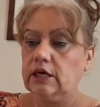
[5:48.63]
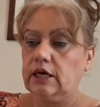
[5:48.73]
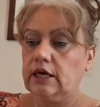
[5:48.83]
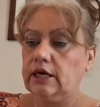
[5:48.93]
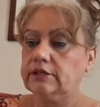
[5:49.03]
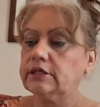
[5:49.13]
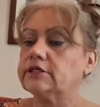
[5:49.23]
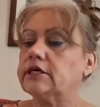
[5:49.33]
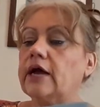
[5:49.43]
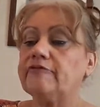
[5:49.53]
And it's
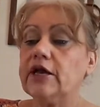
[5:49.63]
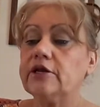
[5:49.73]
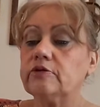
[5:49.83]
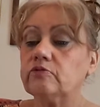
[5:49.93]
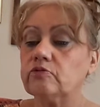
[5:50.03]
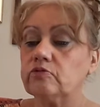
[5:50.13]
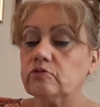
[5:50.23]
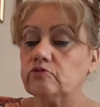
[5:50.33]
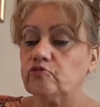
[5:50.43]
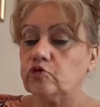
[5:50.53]
a very
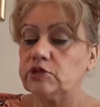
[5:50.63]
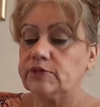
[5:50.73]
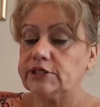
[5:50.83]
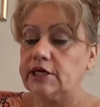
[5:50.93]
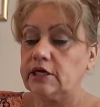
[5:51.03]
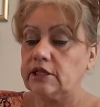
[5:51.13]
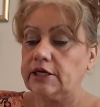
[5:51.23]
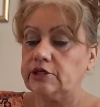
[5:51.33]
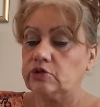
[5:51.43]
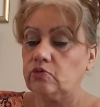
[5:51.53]
rose micellar
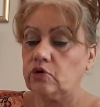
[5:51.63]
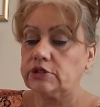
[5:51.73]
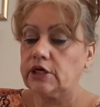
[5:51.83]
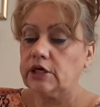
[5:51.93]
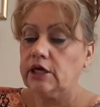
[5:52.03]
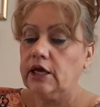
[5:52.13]
cleansing water.